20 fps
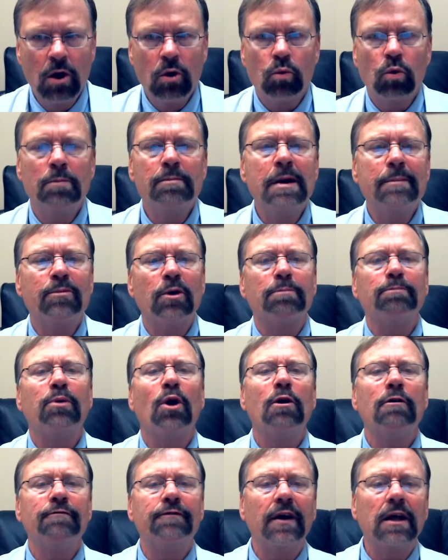Remember,
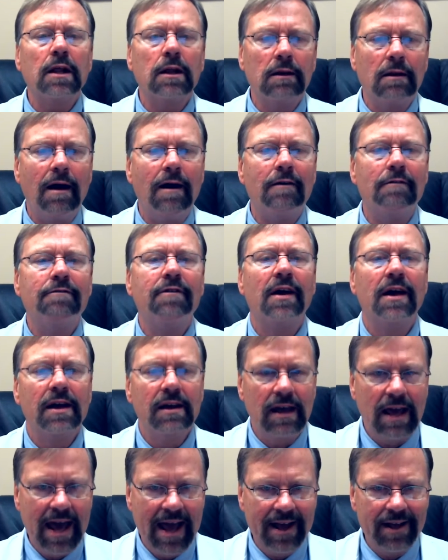perfect love
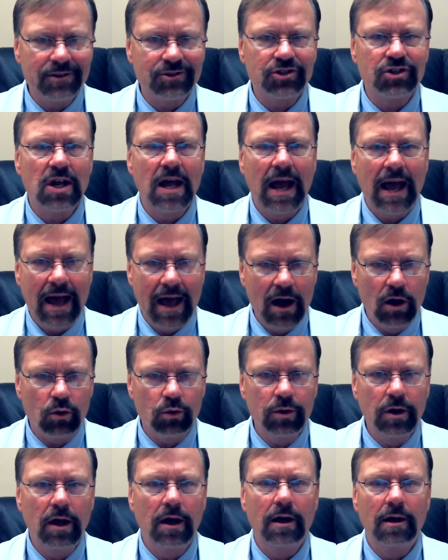casts
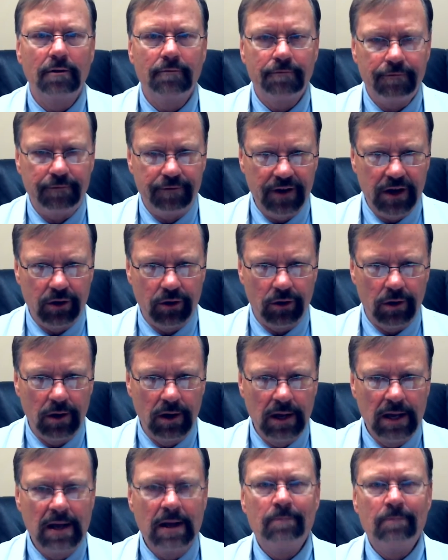out fear.